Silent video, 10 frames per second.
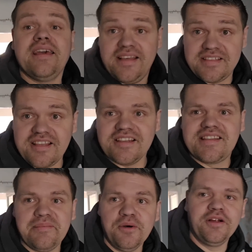It's
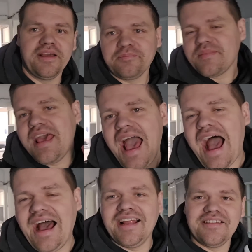Thursday morning,
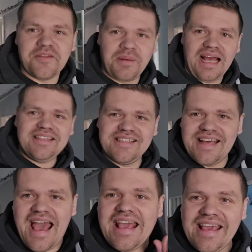and the plan
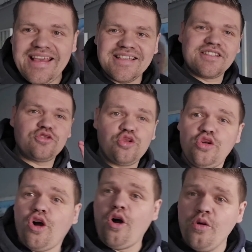today is to
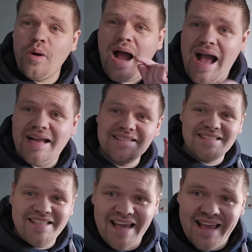go
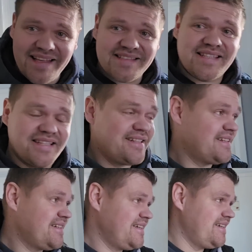and get
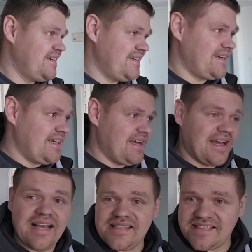
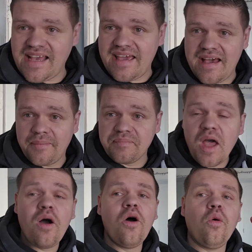a Seat.
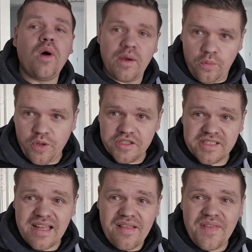Well, it
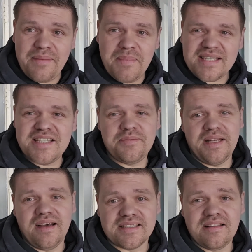was. They messaged me
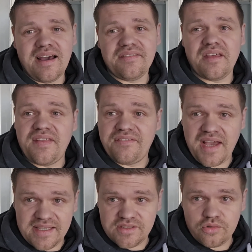last night that they've
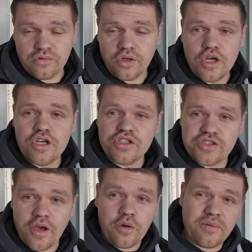cancelled.
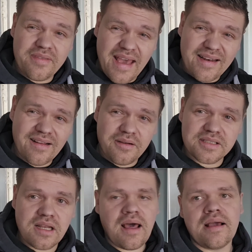So then I
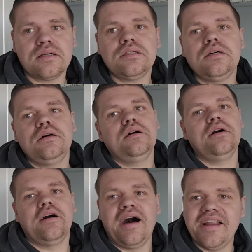was like,
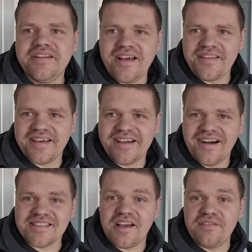oh, another
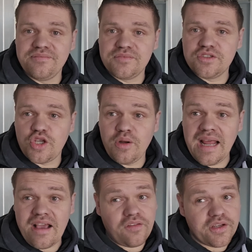car. So I'm too
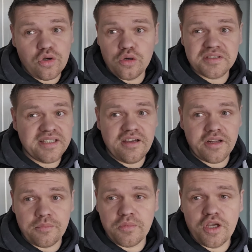late on the course, so you
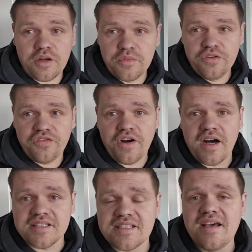gotta move
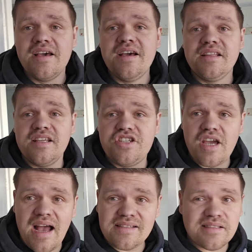fast. The
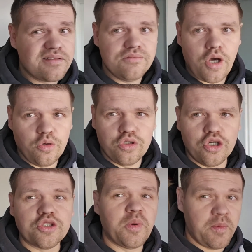Jazz, no
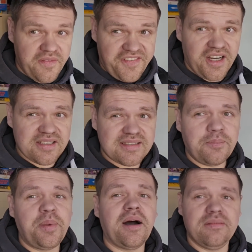good. We were
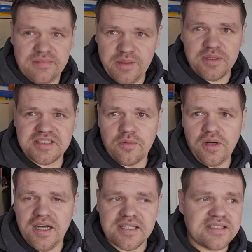first, but it was the
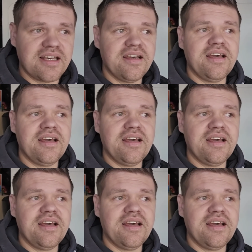worst.